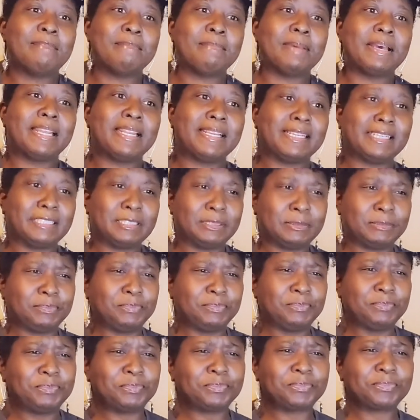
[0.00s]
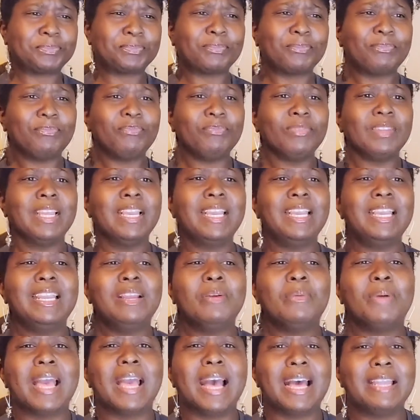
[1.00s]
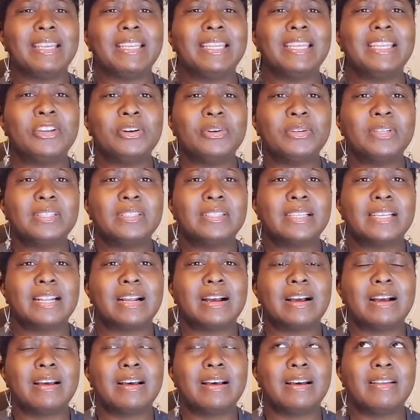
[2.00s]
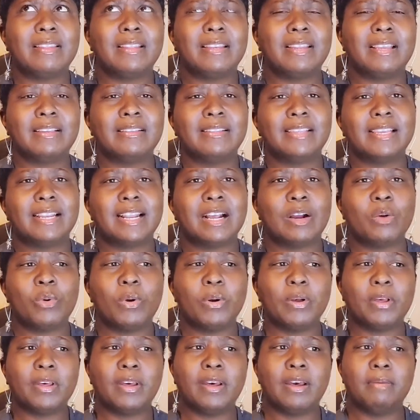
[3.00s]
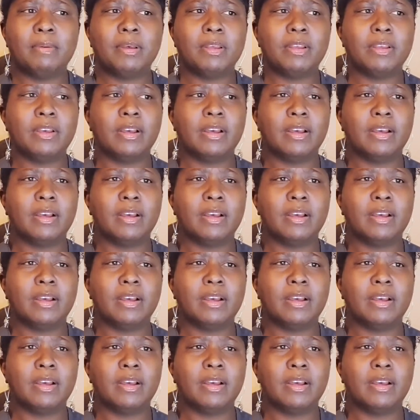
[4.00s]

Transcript: But anyway, I did notice that the next day that I woke up,